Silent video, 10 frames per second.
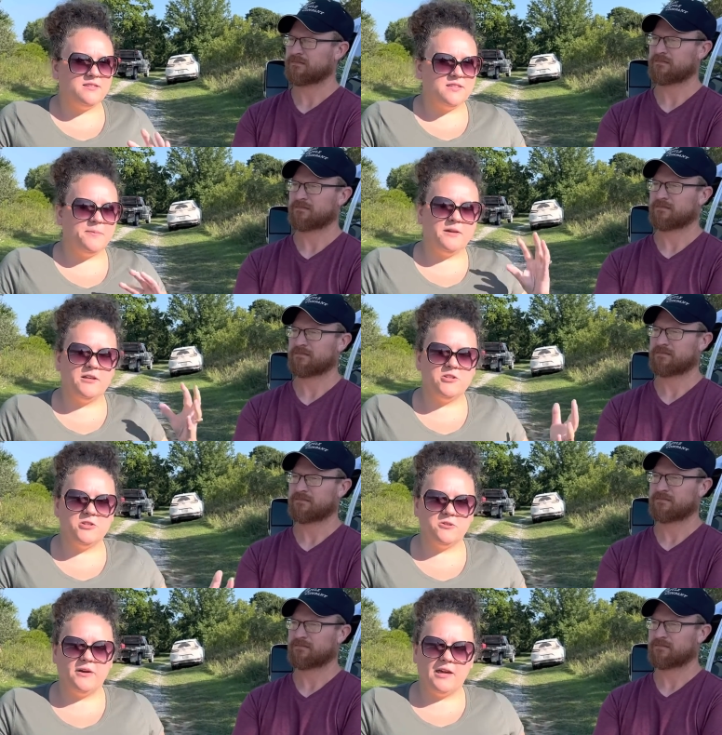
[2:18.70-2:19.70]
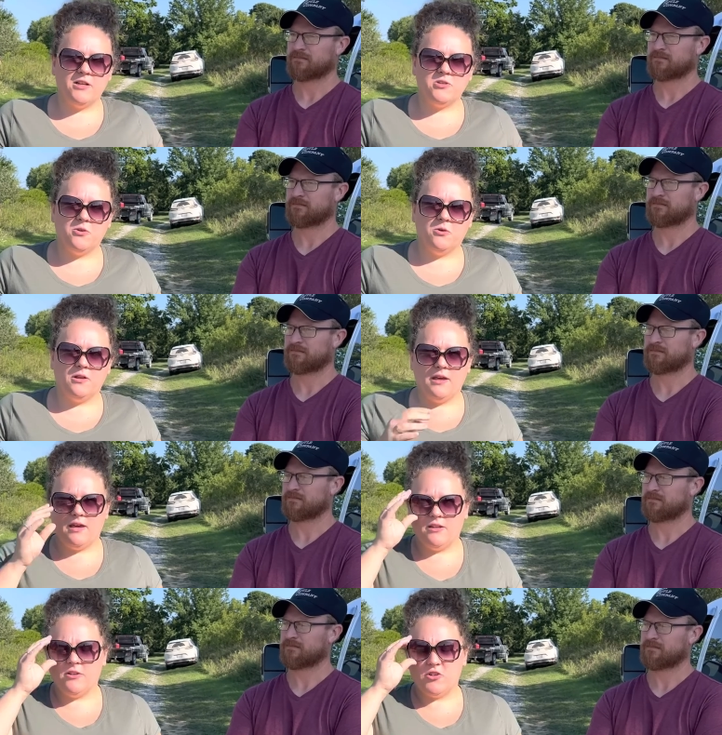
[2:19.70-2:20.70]
Speaker 1: typically do
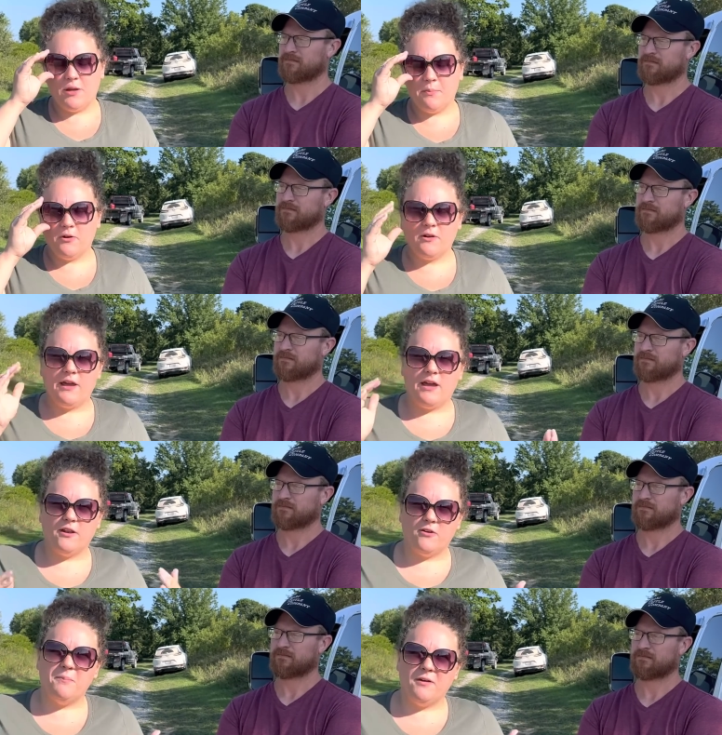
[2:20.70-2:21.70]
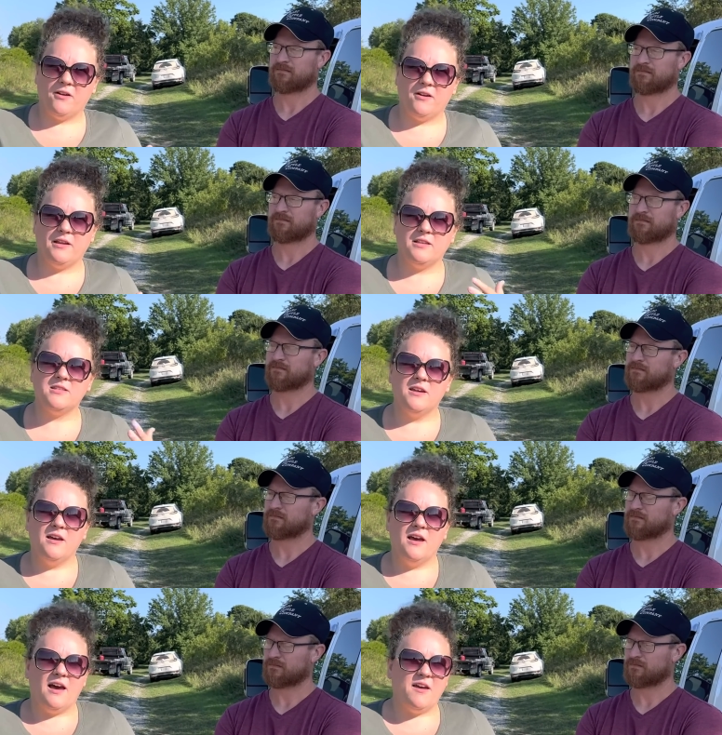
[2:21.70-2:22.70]
Anatolian Shepherd and Great Pyrenees.
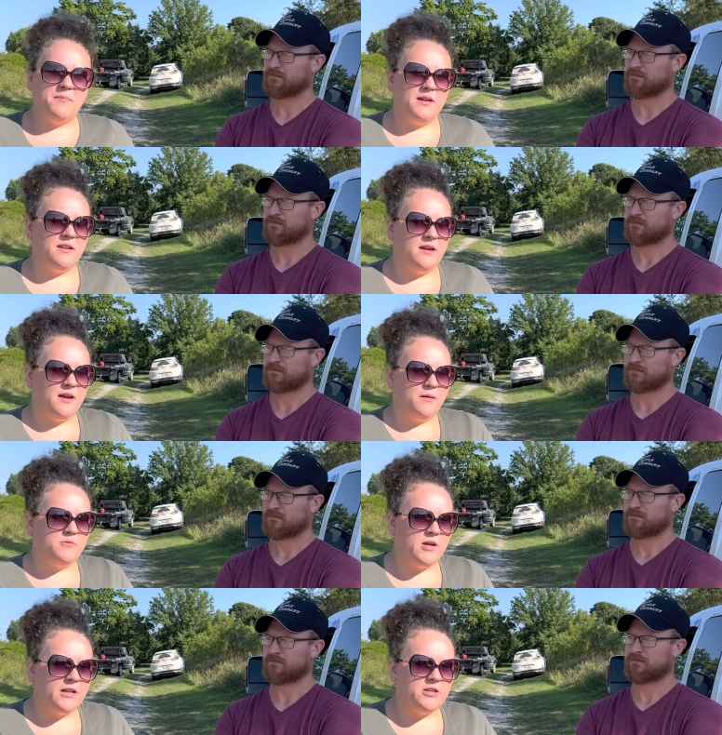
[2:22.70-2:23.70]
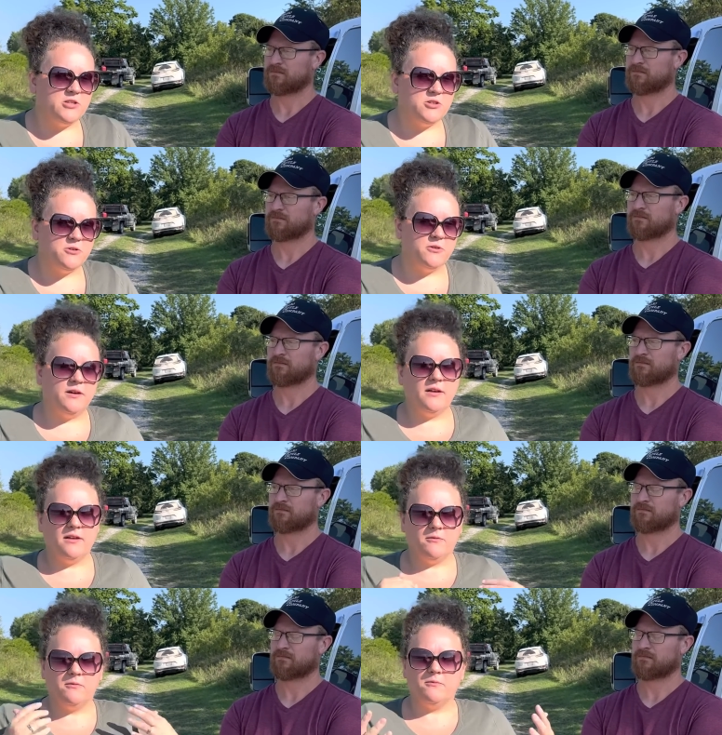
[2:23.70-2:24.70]
I've been um, trying to do
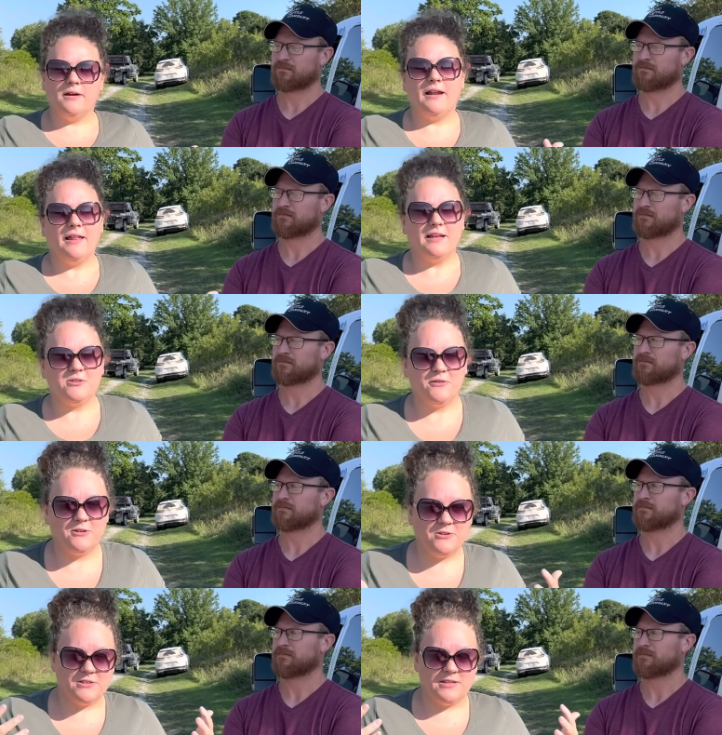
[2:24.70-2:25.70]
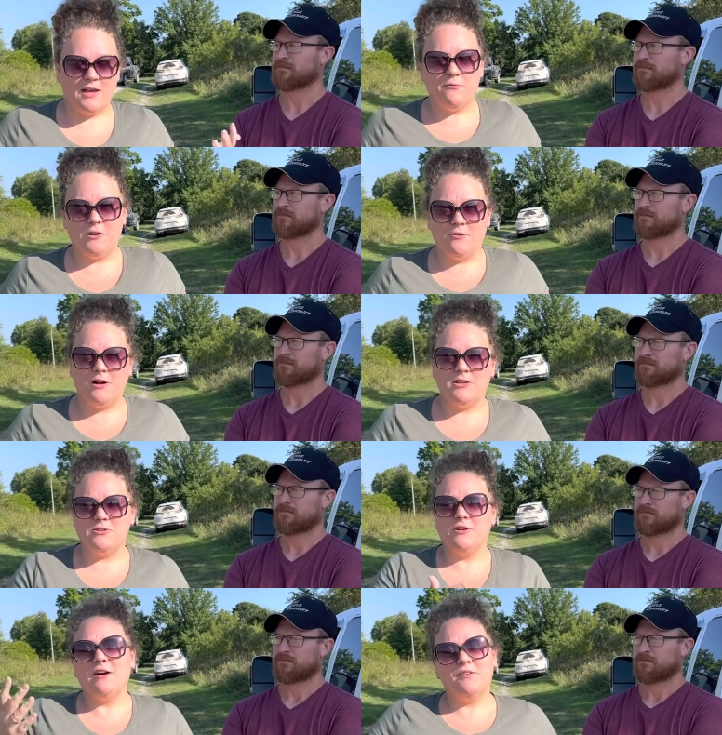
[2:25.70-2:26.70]
what I like to refer to as an F1 cross,
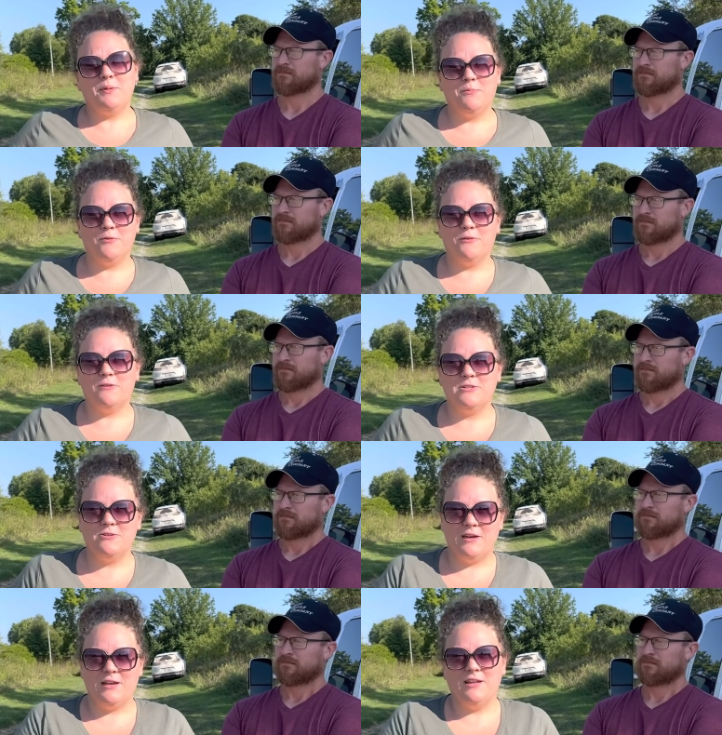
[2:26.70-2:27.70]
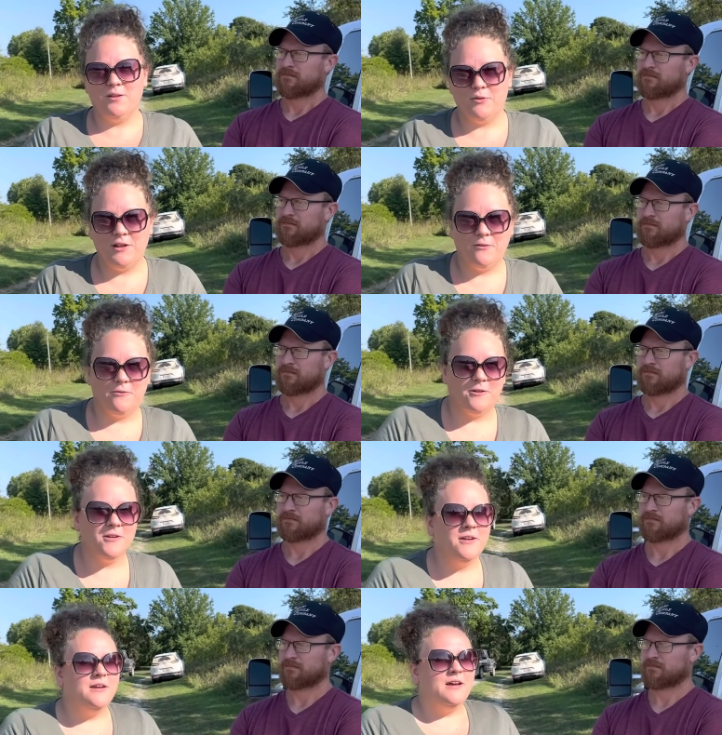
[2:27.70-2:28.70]
or a lot of people refer to that in the breeding world.
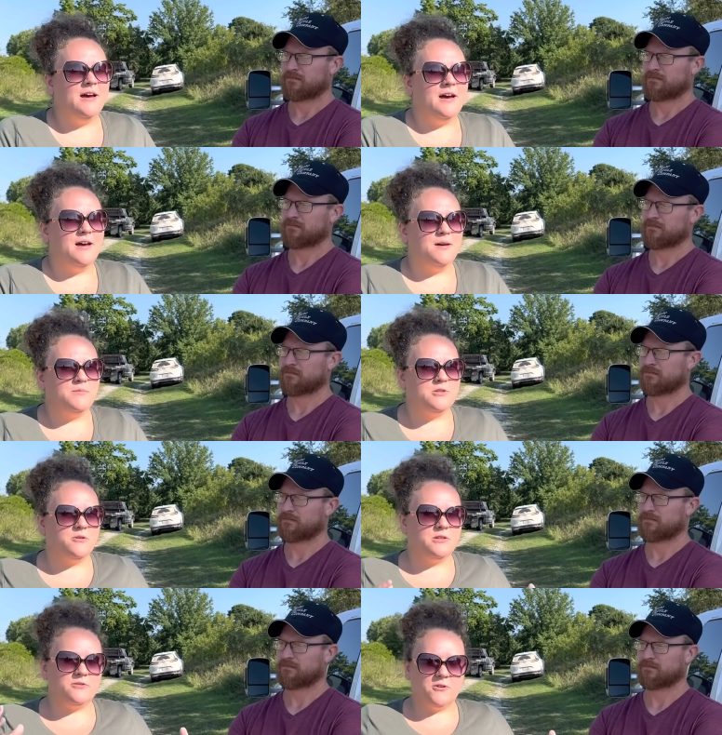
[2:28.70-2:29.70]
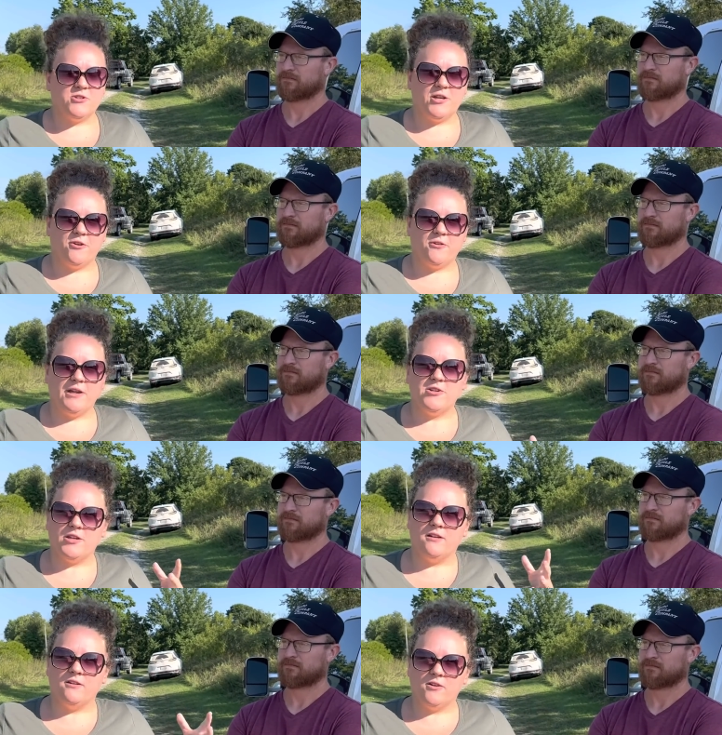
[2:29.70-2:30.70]
Um, so it's first
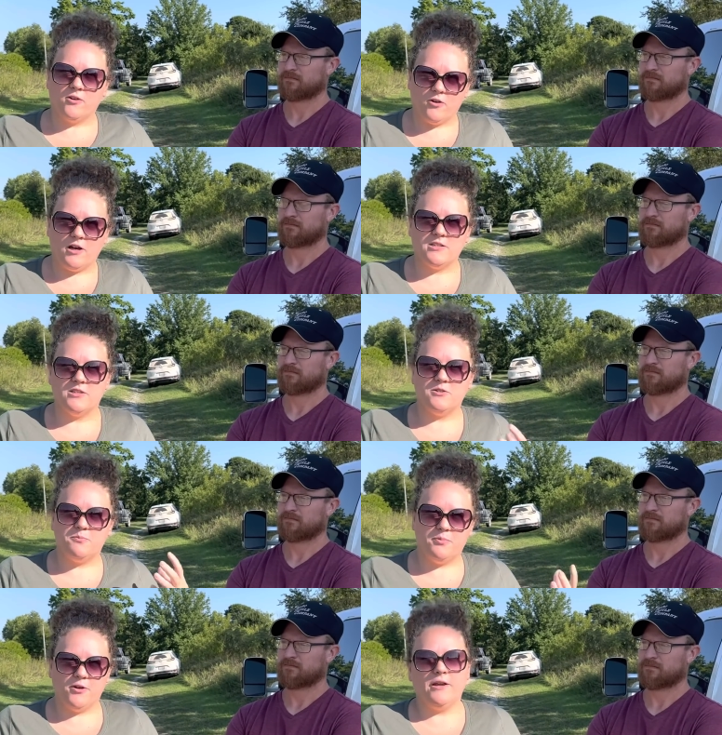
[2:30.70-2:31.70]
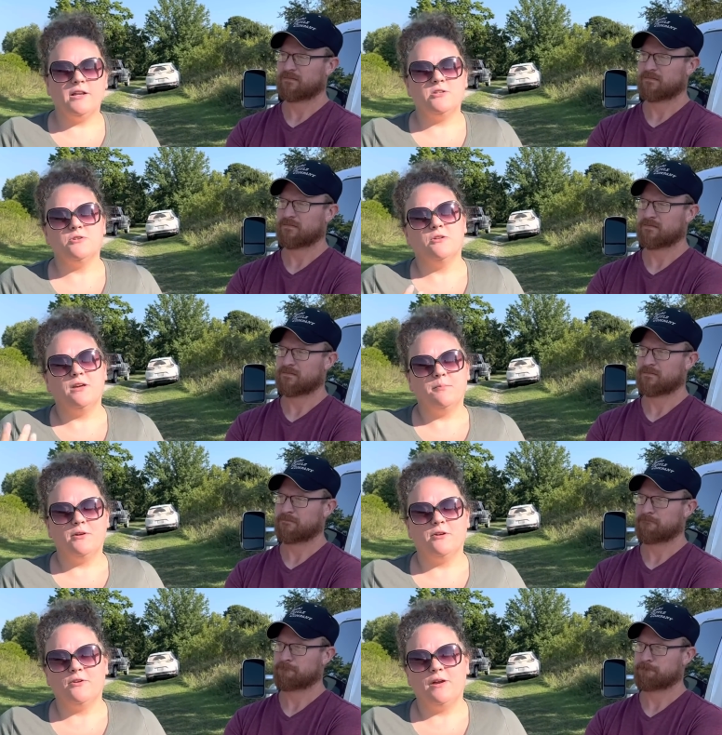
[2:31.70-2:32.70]
generation crosses, pure Anatolian,
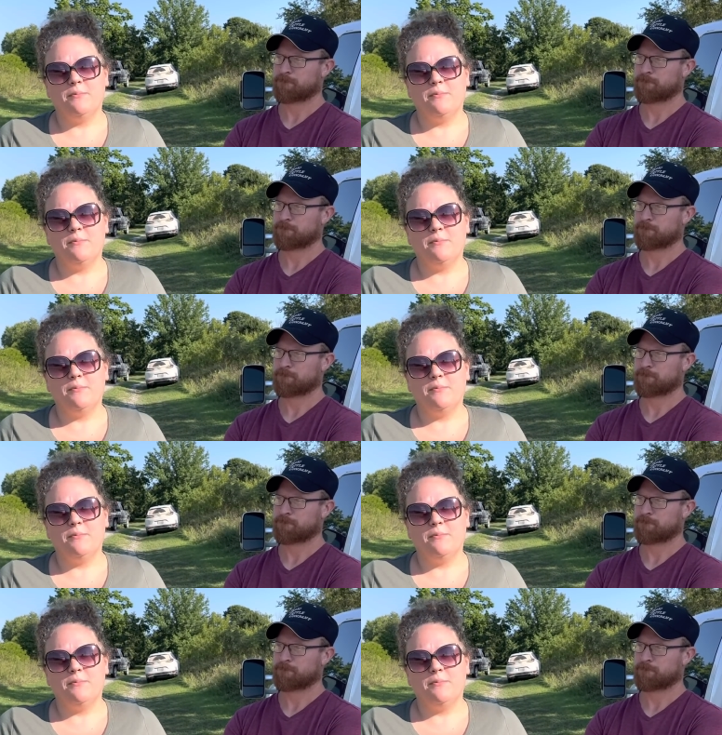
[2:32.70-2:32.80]
pure Great